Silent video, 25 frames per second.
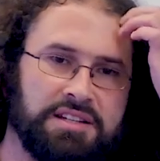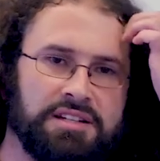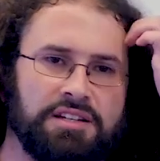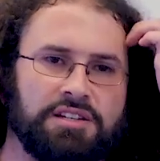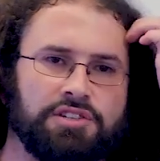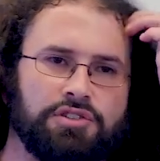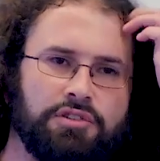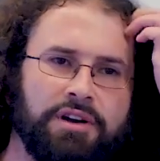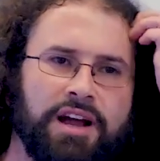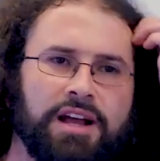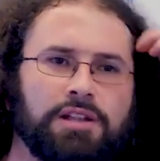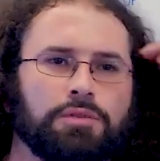this and
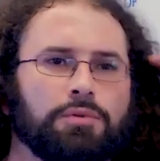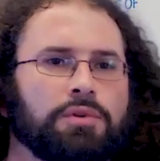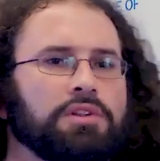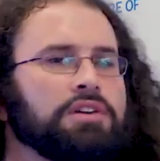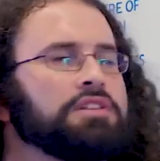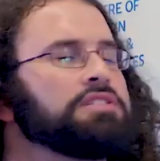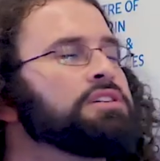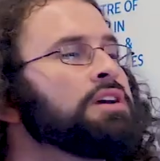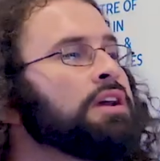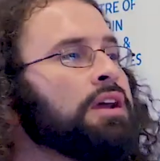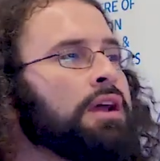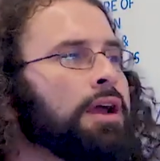interact
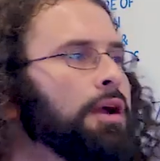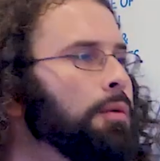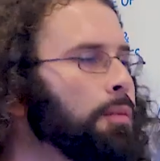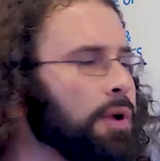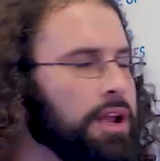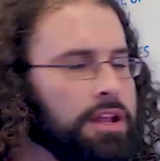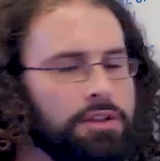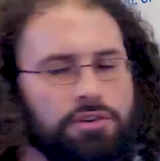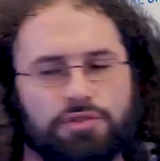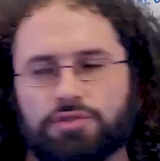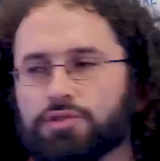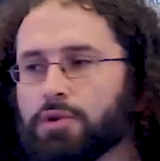with it, and
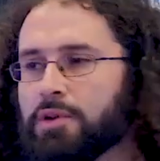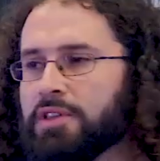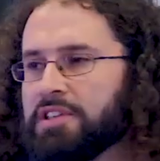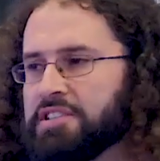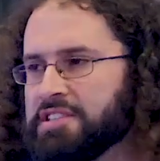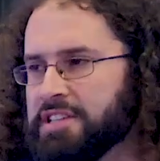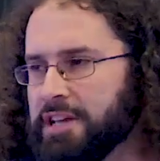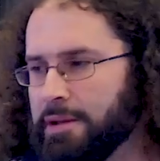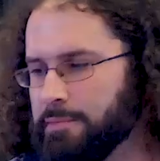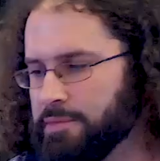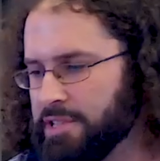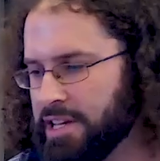we can use all
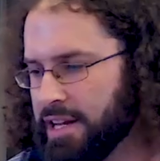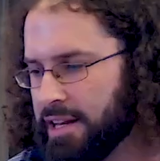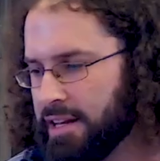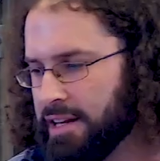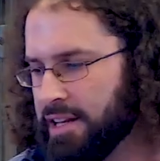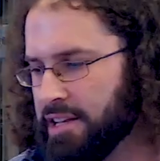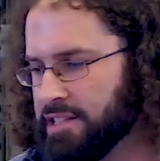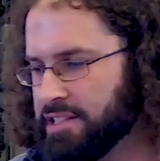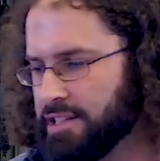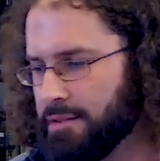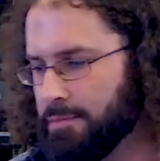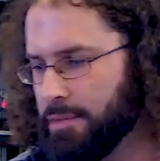the same
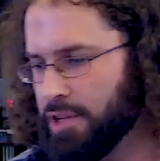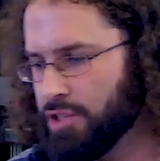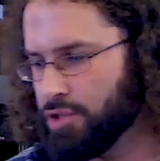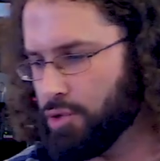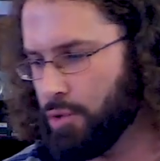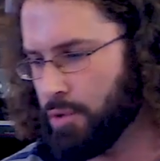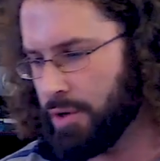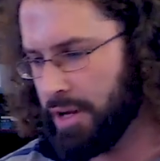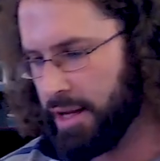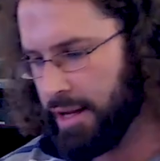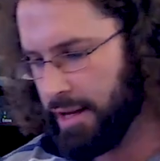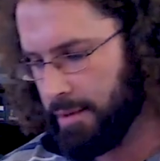techniques I've
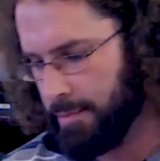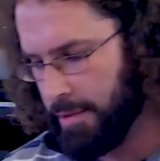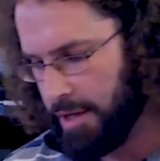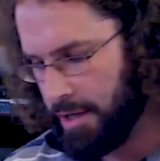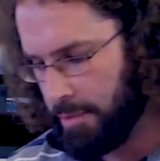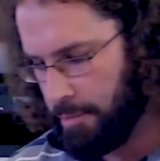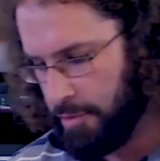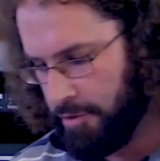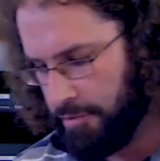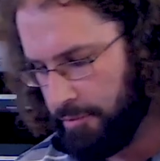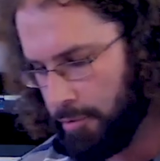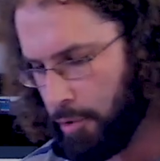been talking
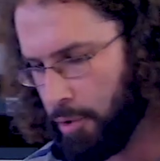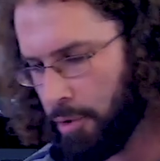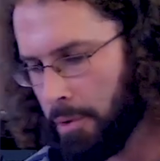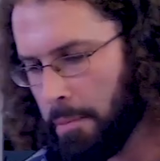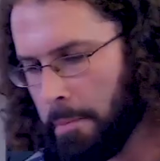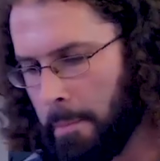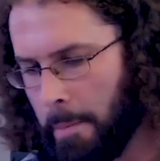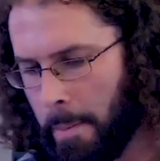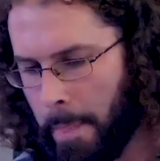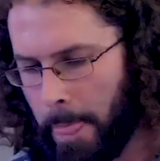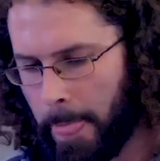about before.